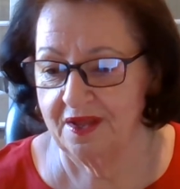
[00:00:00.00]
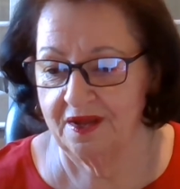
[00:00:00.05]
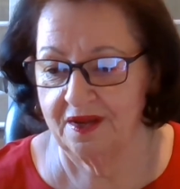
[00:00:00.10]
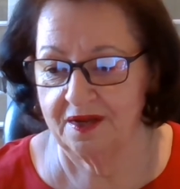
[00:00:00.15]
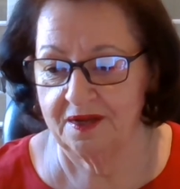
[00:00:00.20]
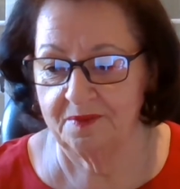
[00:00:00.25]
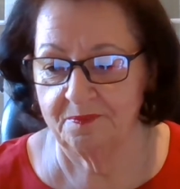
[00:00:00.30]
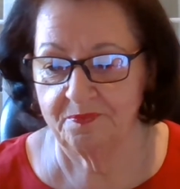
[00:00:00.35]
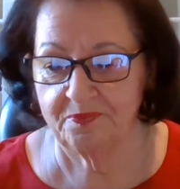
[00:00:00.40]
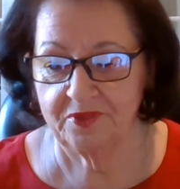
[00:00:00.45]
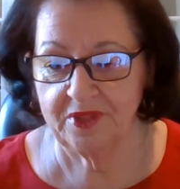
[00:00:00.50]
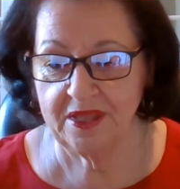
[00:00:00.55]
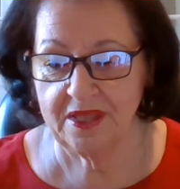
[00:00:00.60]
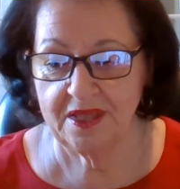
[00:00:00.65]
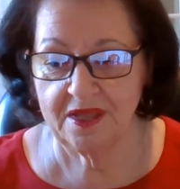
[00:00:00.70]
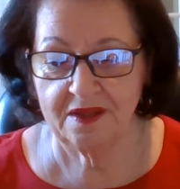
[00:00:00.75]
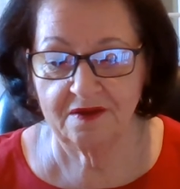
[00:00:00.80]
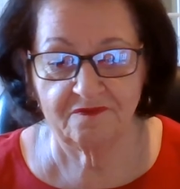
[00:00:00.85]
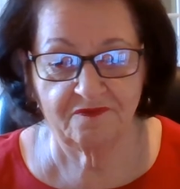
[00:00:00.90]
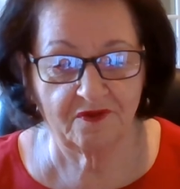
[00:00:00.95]
I'm
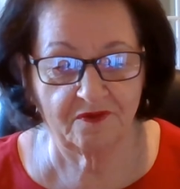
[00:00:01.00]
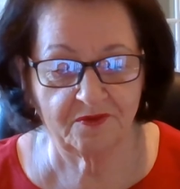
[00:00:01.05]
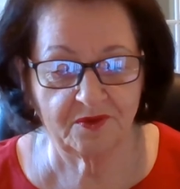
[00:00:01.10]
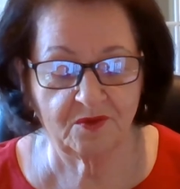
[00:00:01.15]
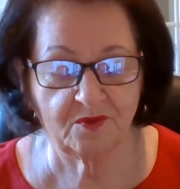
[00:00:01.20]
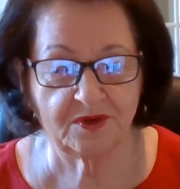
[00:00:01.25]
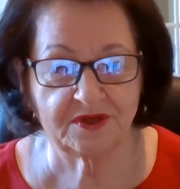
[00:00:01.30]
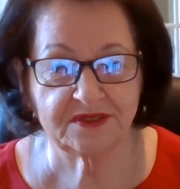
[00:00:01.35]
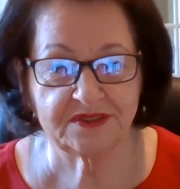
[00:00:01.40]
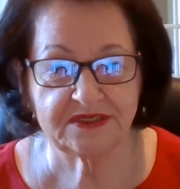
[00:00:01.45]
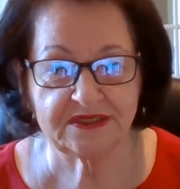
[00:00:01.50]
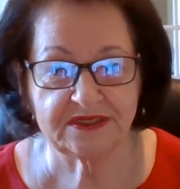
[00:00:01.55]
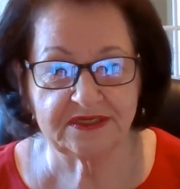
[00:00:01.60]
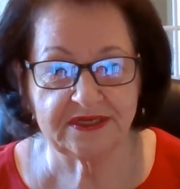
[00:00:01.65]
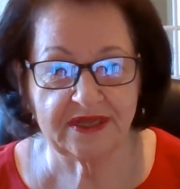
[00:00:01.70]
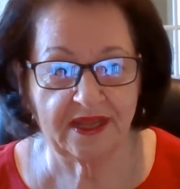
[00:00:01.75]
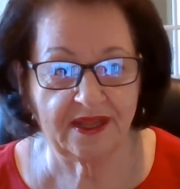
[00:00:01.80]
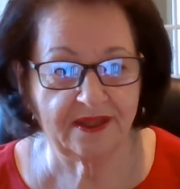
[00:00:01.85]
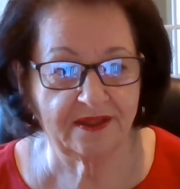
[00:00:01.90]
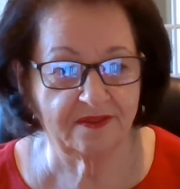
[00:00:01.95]
thinking of everyone
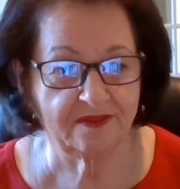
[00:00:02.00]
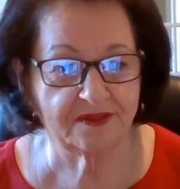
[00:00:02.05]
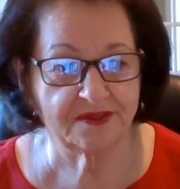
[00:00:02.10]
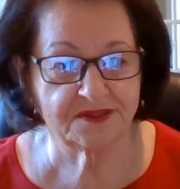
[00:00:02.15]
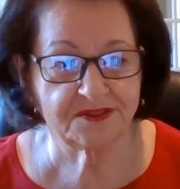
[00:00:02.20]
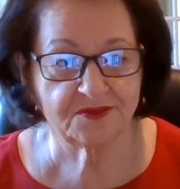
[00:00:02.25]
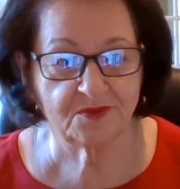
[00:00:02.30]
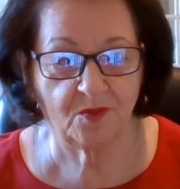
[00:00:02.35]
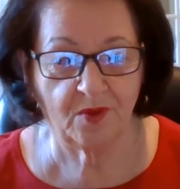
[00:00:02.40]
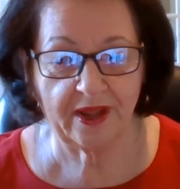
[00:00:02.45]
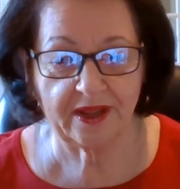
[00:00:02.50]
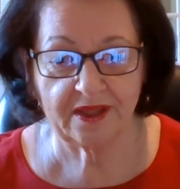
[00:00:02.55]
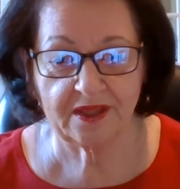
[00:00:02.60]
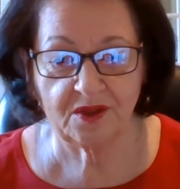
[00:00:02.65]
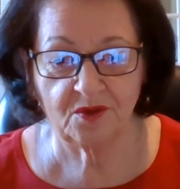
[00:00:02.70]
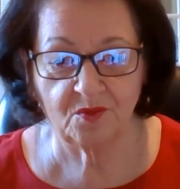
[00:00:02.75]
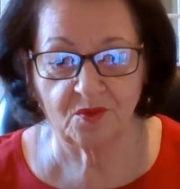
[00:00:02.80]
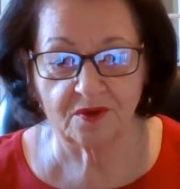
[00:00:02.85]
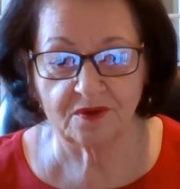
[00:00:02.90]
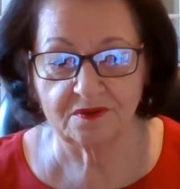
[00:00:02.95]
today in this
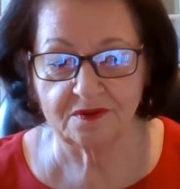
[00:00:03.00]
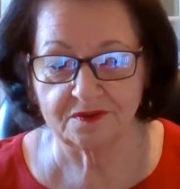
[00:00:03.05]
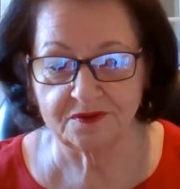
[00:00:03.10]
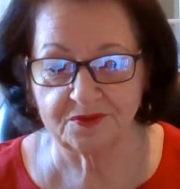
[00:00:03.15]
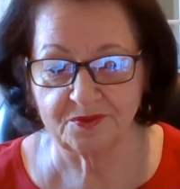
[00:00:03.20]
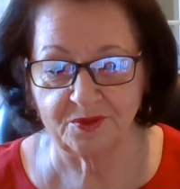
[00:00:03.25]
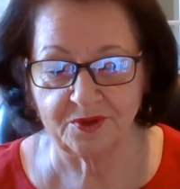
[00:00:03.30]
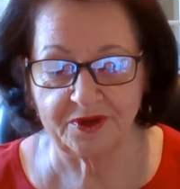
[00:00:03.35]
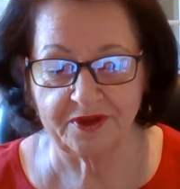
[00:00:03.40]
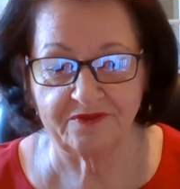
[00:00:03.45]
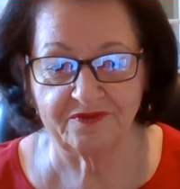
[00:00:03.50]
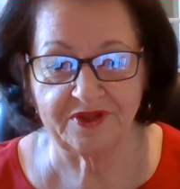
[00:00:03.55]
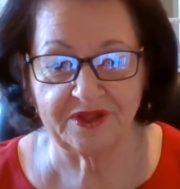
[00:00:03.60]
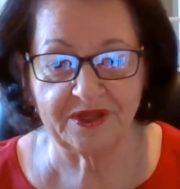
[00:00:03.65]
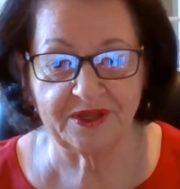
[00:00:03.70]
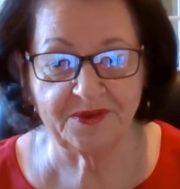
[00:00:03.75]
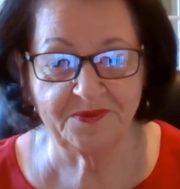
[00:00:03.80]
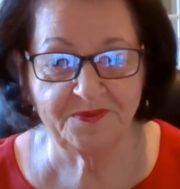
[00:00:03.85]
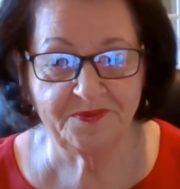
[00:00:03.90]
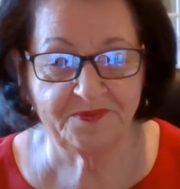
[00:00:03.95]
wacky world we're living
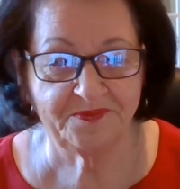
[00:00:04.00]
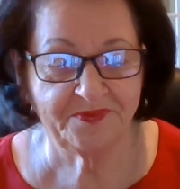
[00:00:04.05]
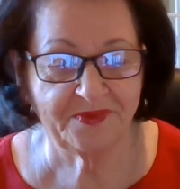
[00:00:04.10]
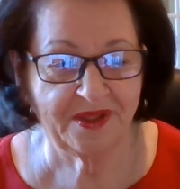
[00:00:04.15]
in.